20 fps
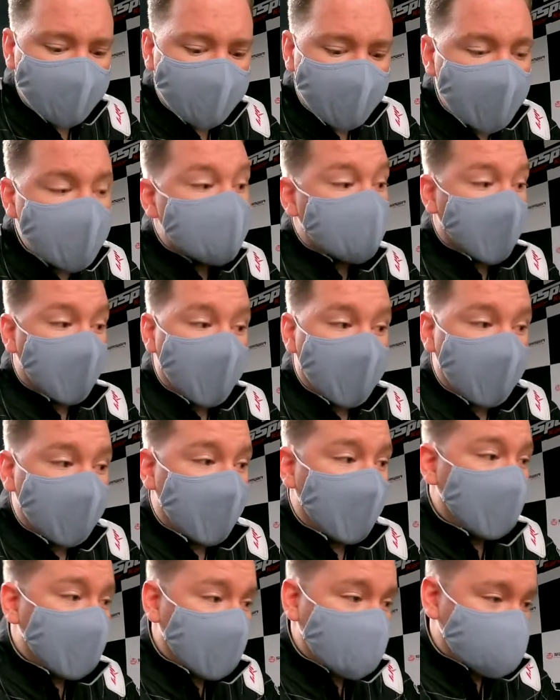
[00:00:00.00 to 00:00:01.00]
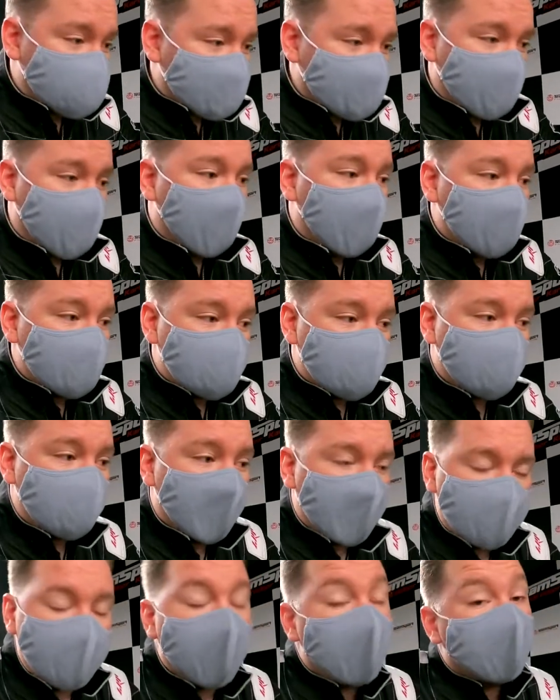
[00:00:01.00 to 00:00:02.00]
These are electric
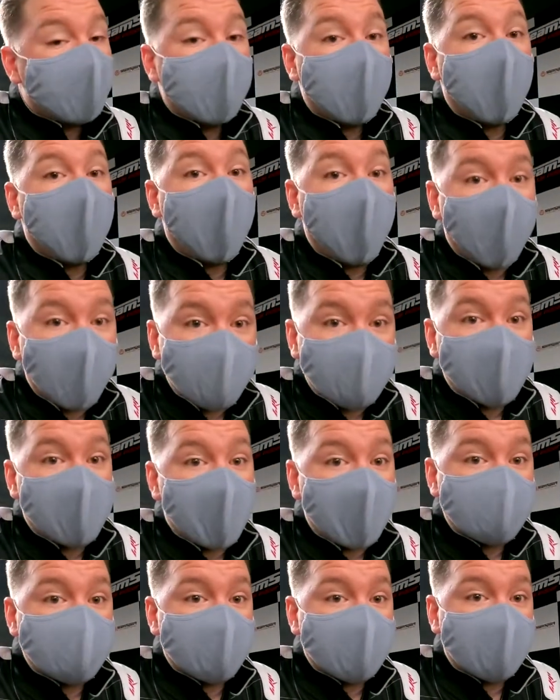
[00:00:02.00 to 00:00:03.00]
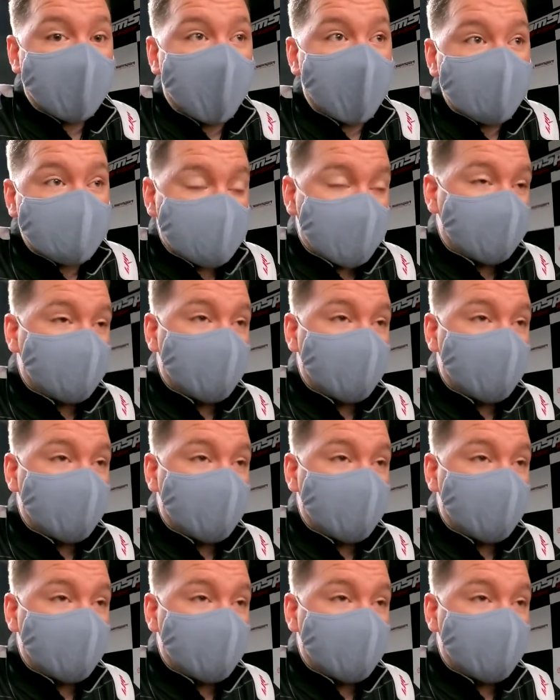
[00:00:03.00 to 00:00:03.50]
karts. They're the old electric karts.